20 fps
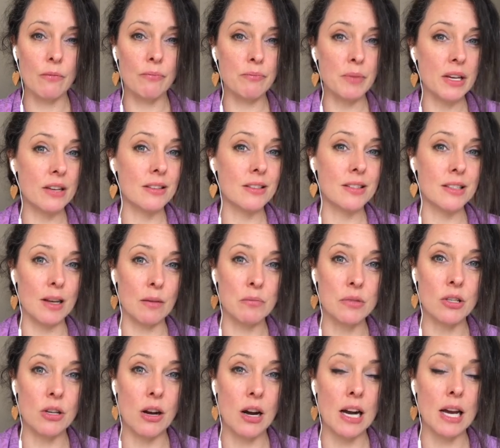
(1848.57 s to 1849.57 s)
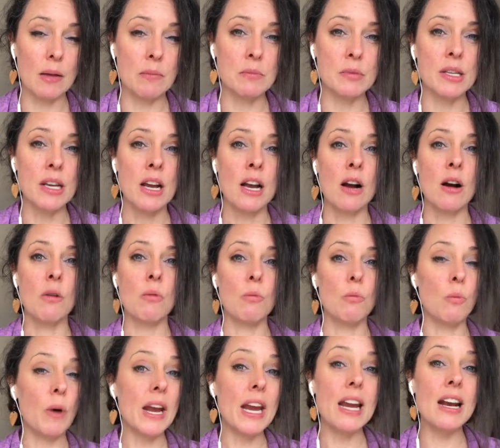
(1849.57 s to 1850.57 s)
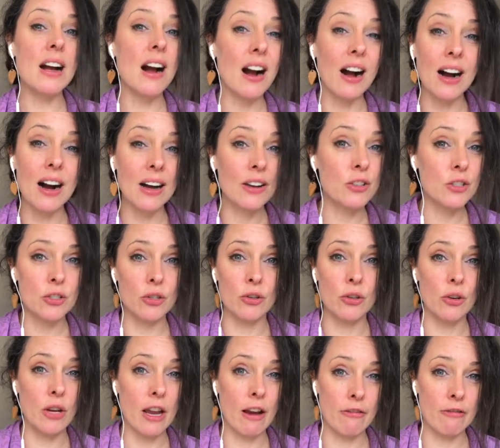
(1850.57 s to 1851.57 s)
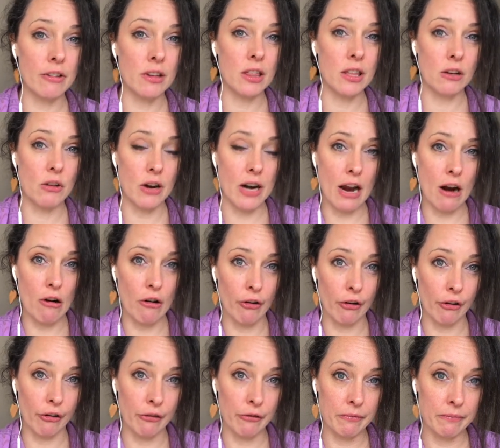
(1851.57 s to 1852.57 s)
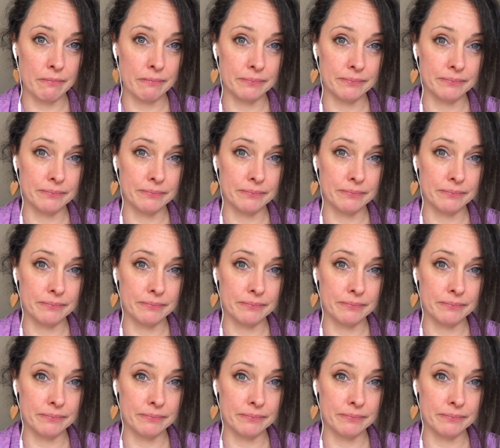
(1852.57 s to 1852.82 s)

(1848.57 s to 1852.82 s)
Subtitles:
because sometimes we can't do everything on our own.